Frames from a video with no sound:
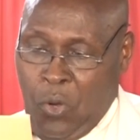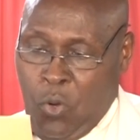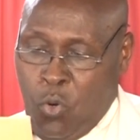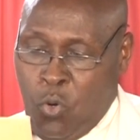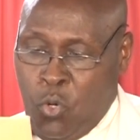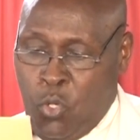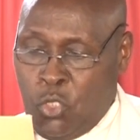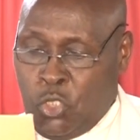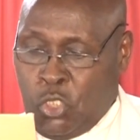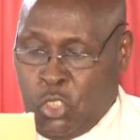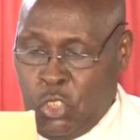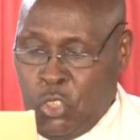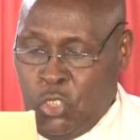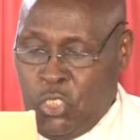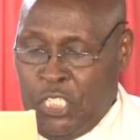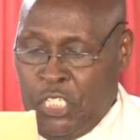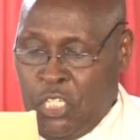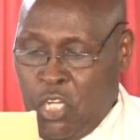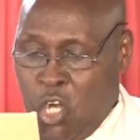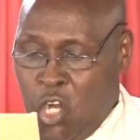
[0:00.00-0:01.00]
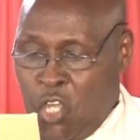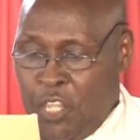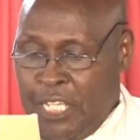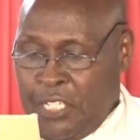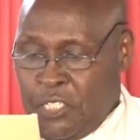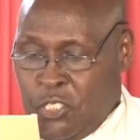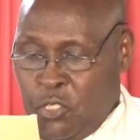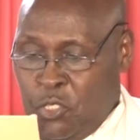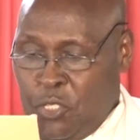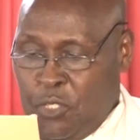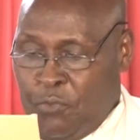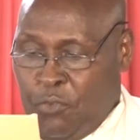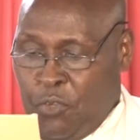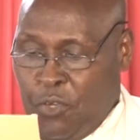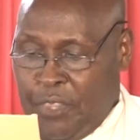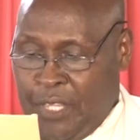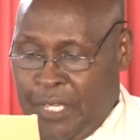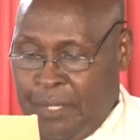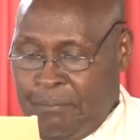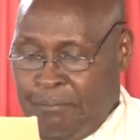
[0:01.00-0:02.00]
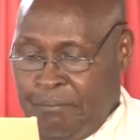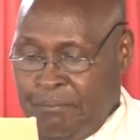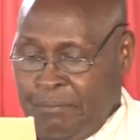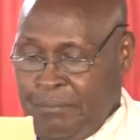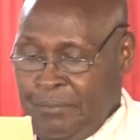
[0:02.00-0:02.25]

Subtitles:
who should roll the stone for them.